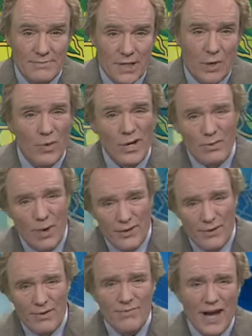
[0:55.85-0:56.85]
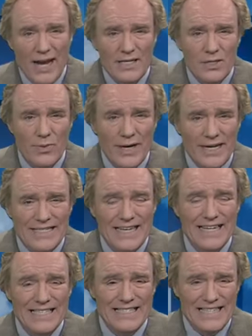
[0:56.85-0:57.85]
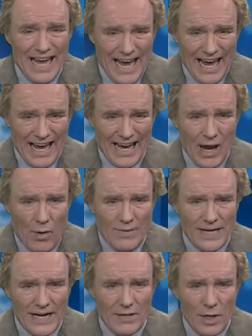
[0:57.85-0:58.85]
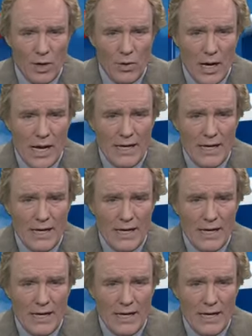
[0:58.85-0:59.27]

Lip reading: So winter weather advisory today, overnight low